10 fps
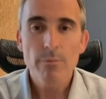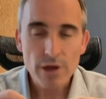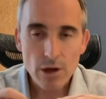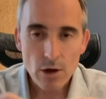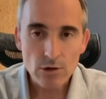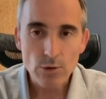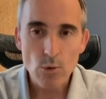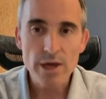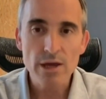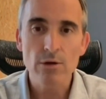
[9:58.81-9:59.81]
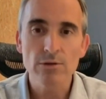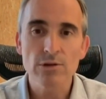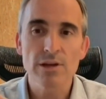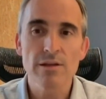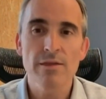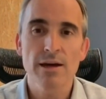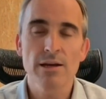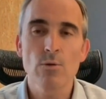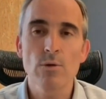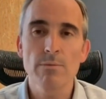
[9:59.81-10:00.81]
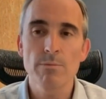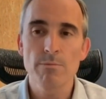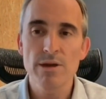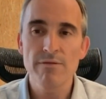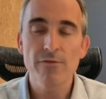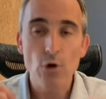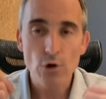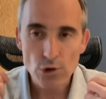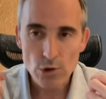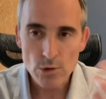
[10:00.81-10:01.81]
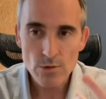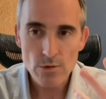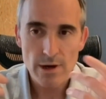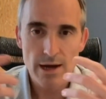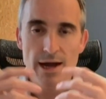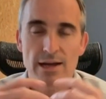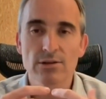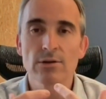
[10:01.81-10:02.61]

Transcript: because we consider that it will be for you a